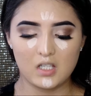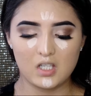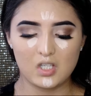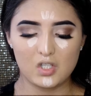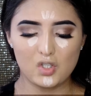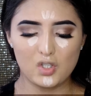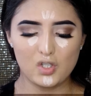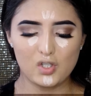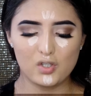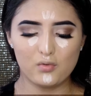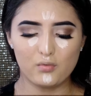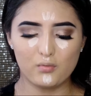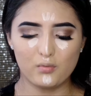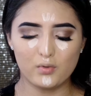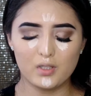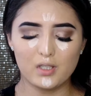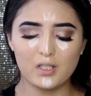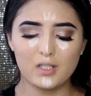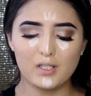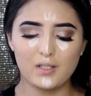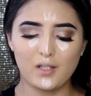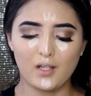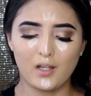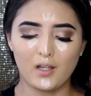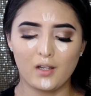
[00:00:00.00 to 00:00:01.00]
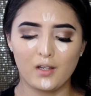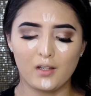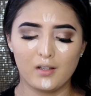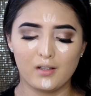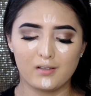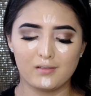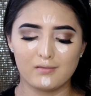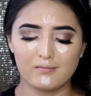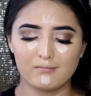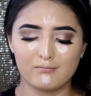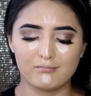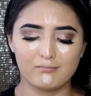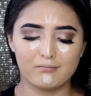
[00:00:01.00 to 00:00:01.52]
It's just really not,
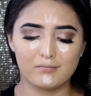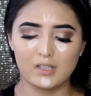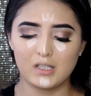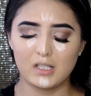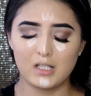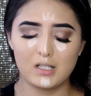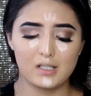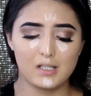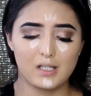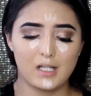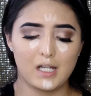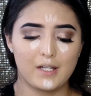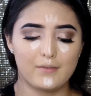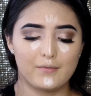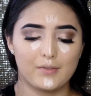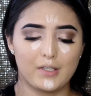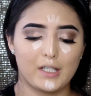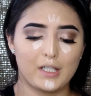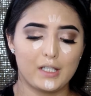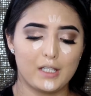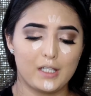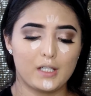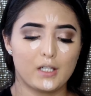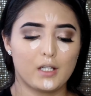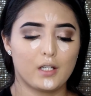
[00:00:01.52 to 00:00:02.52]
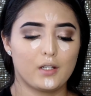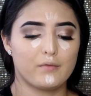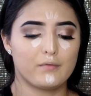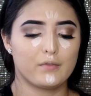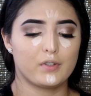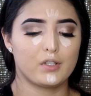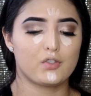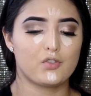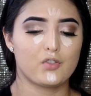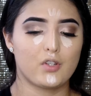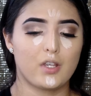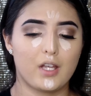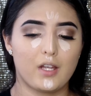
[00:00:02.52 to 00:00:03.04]
it doesn't have any
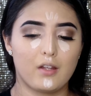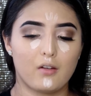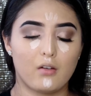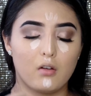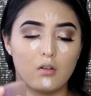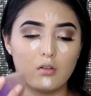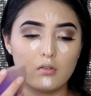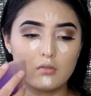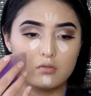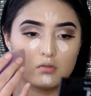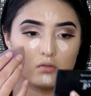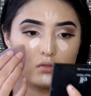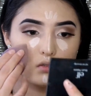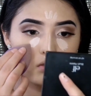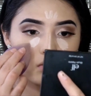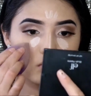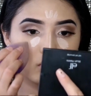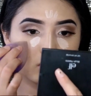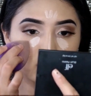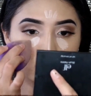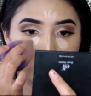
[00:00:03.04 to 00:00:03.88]
coverage at all, so.